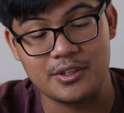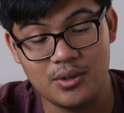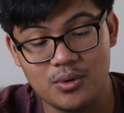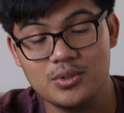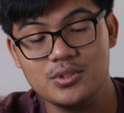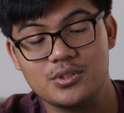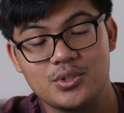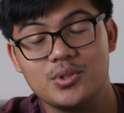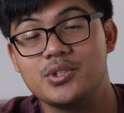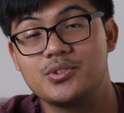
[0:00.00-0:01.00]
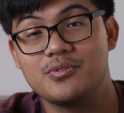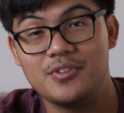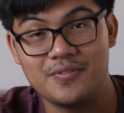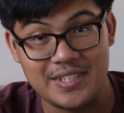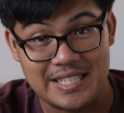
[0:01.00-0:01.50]
Gold
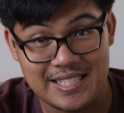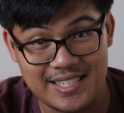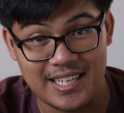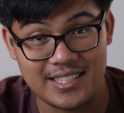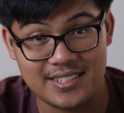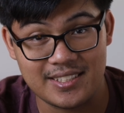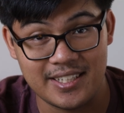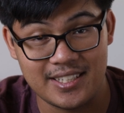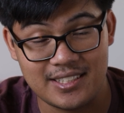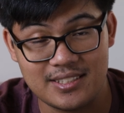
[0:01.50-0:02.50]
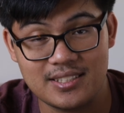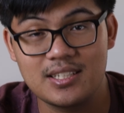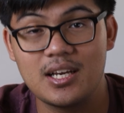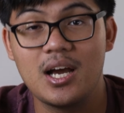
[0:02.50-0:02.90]
256 gigs.